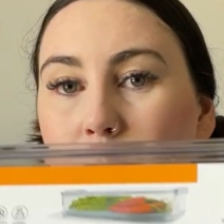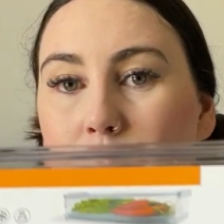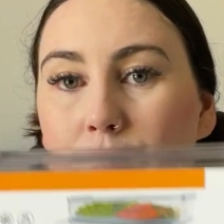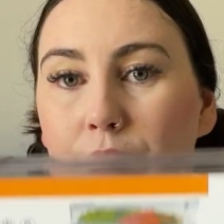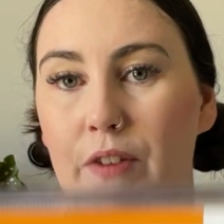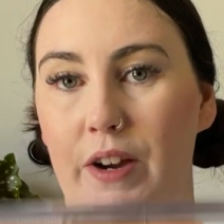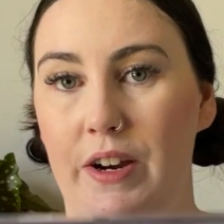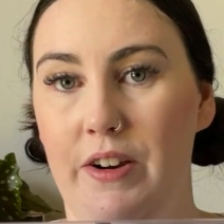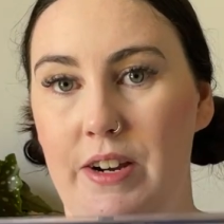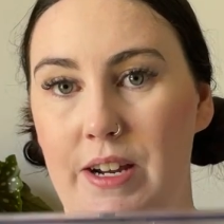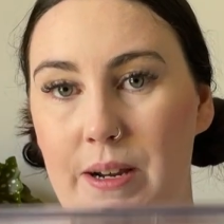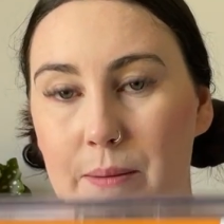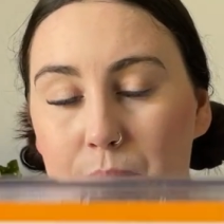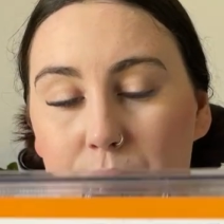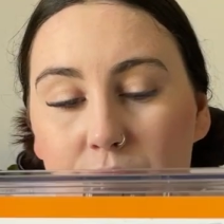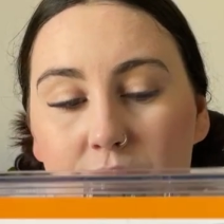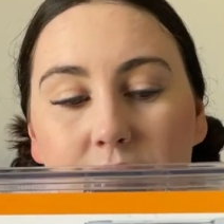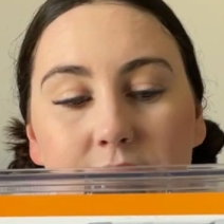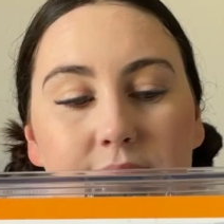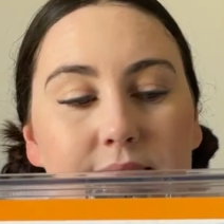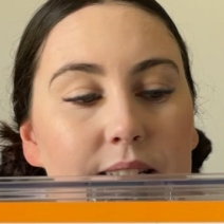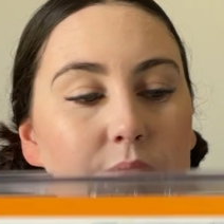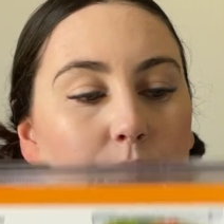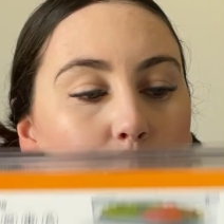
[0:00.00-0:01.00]
very
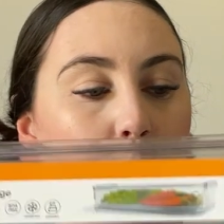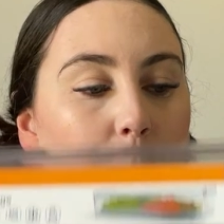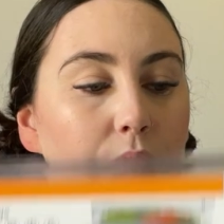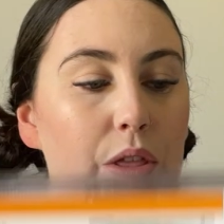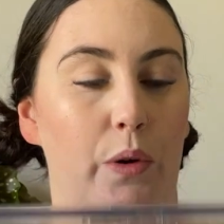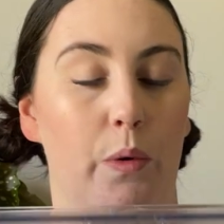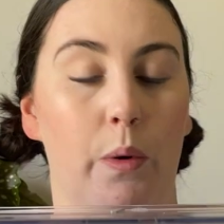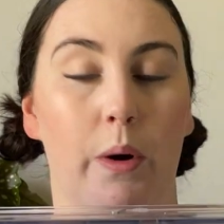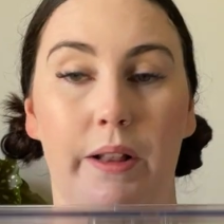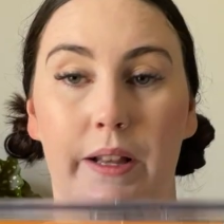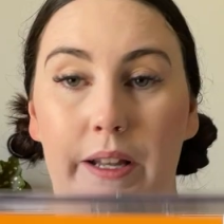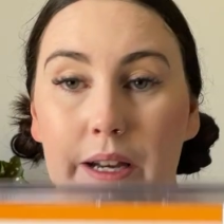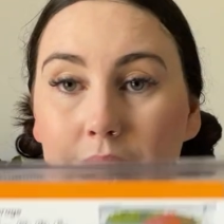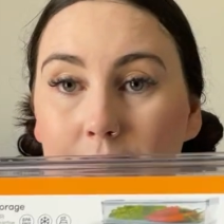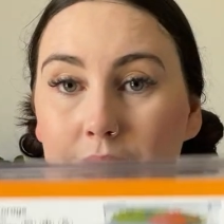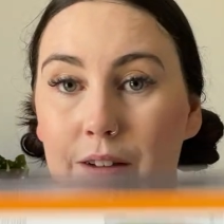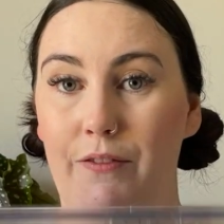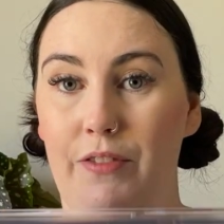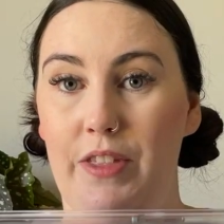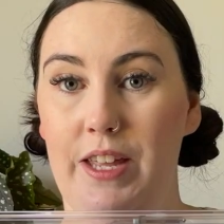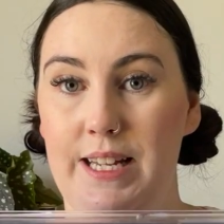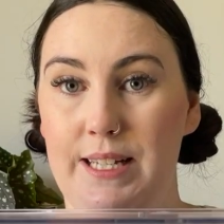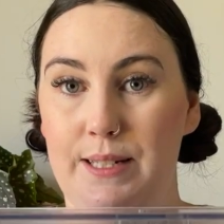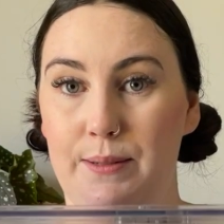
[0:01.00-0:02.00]
impressed with the quality
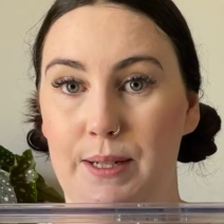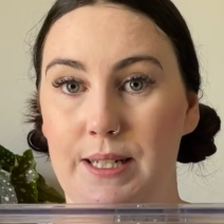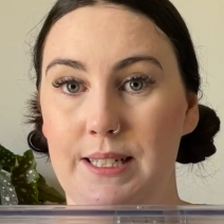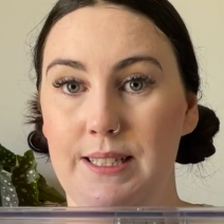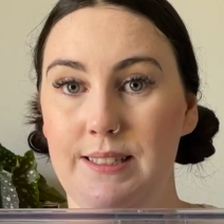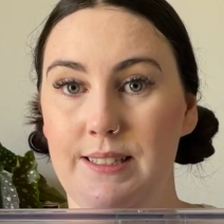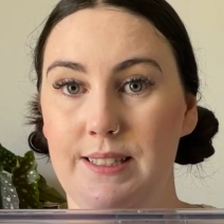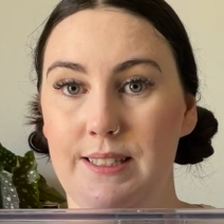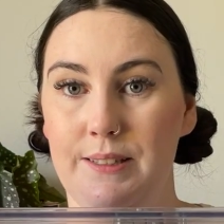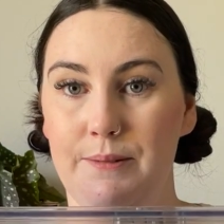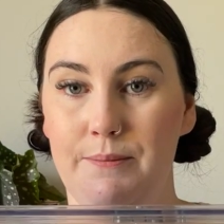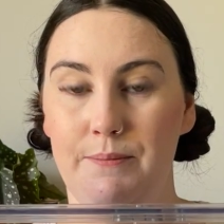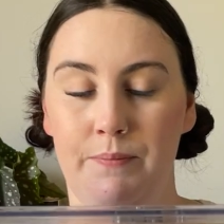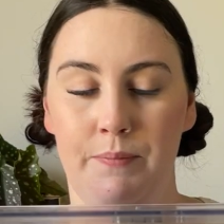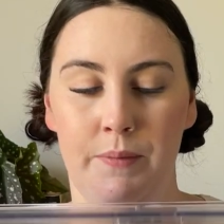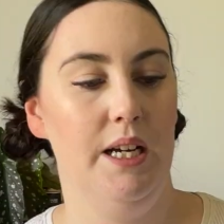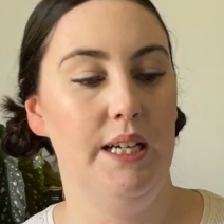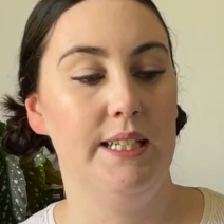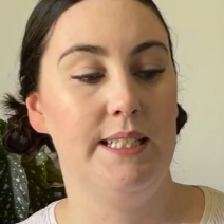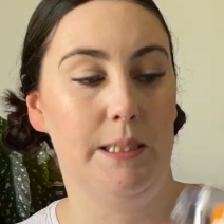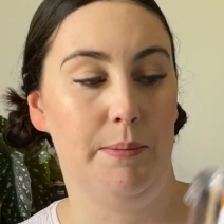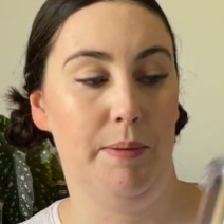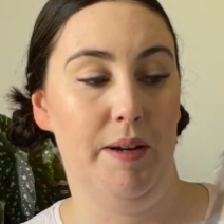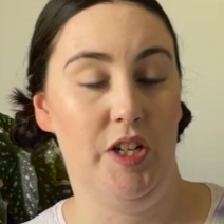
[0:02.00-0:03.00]
of these ones,
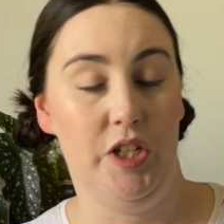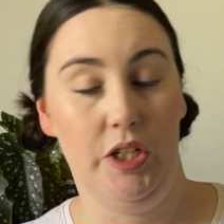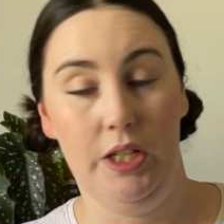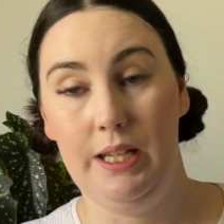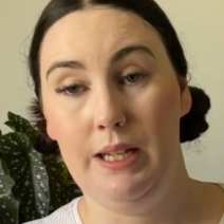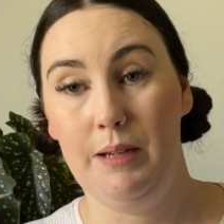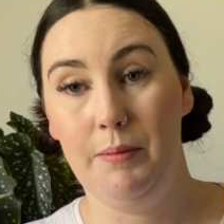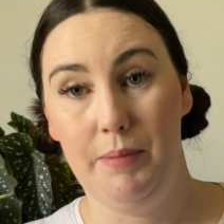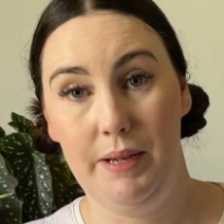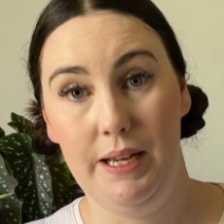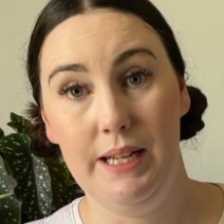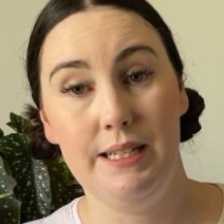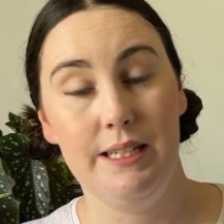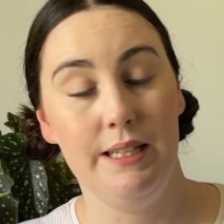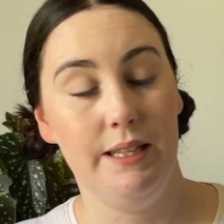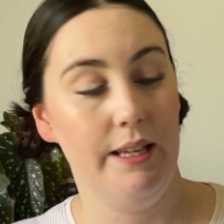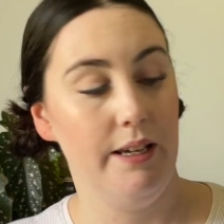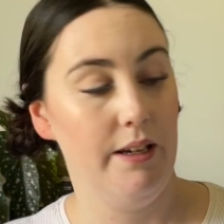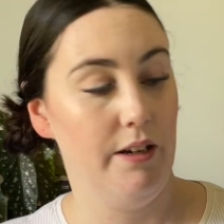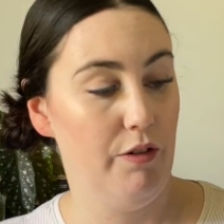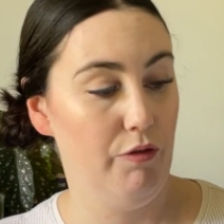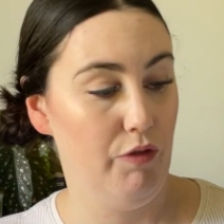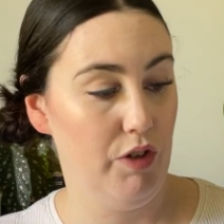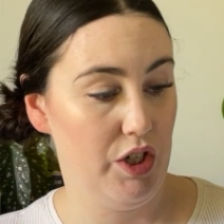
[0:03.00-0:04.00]
especially compared to
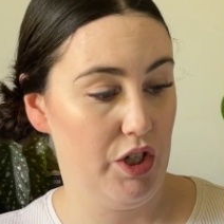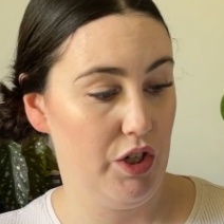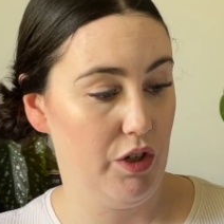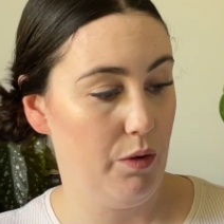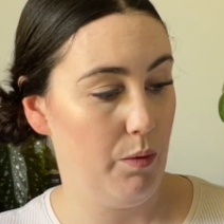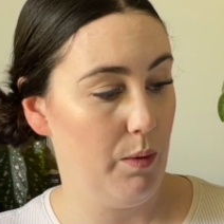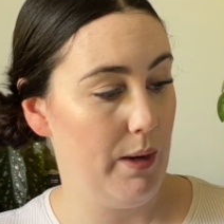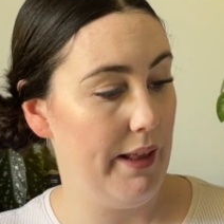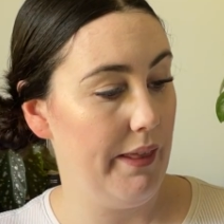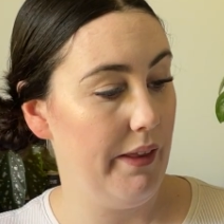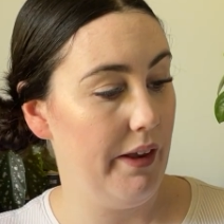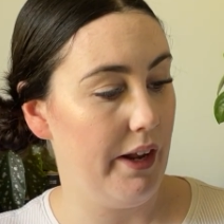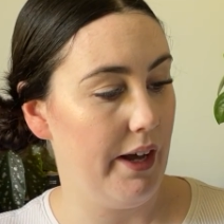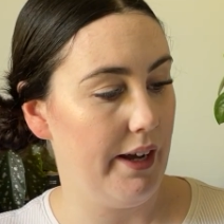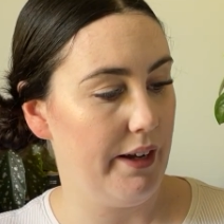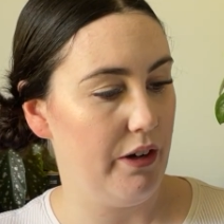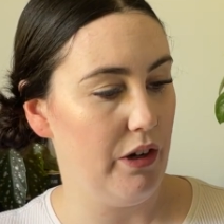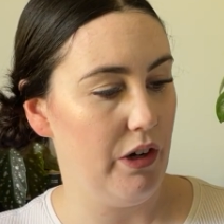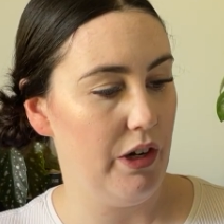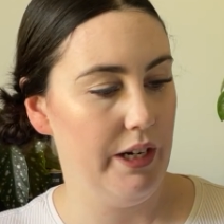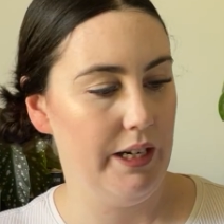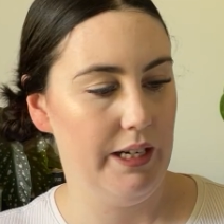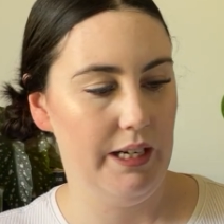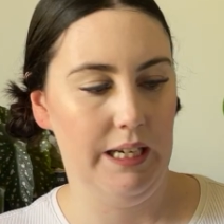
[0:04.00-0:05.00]
the original one that I
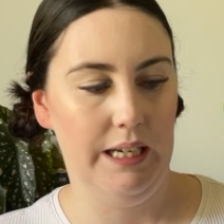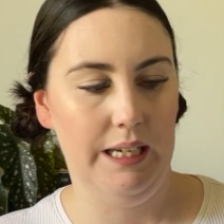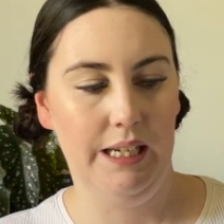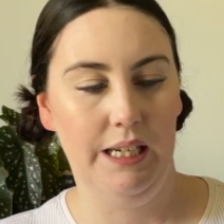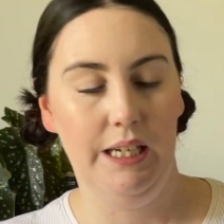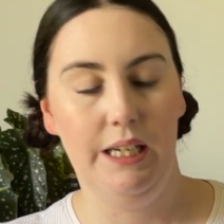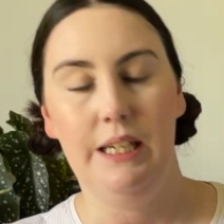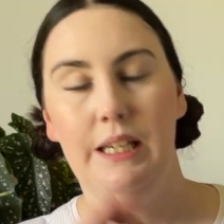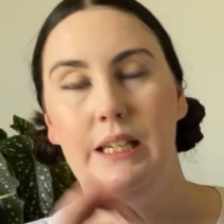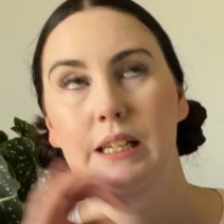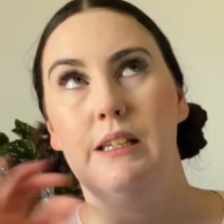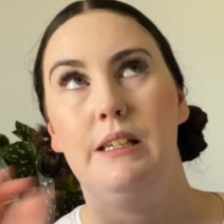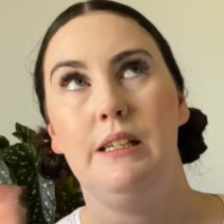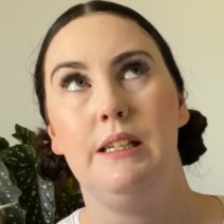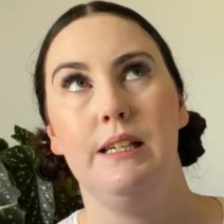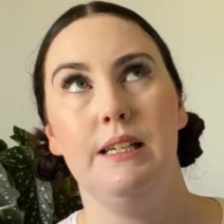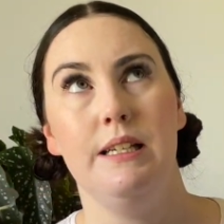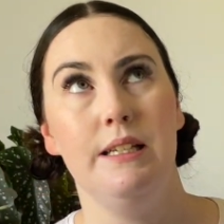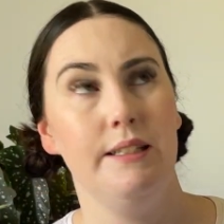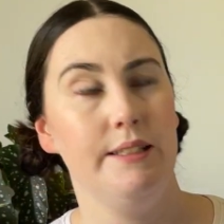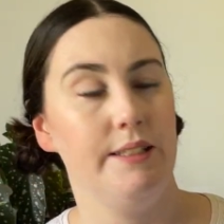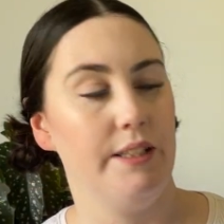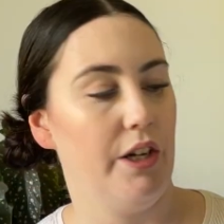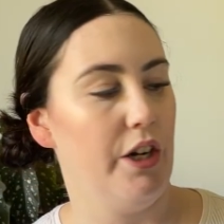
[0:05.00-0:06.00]
got
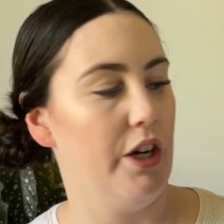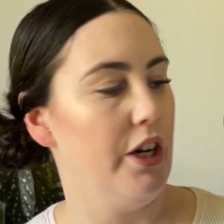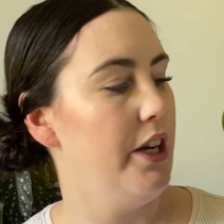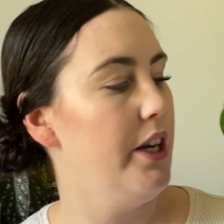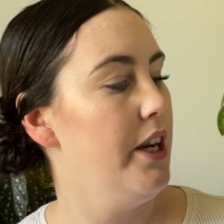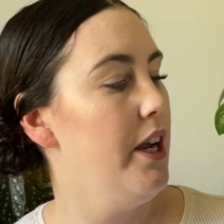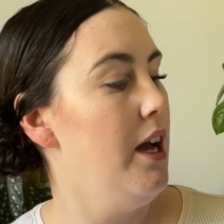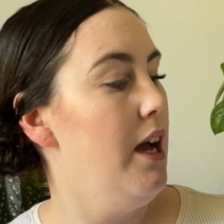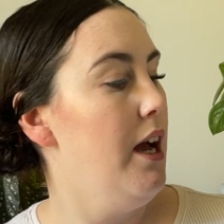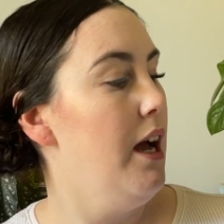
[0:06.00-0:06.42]
years ago.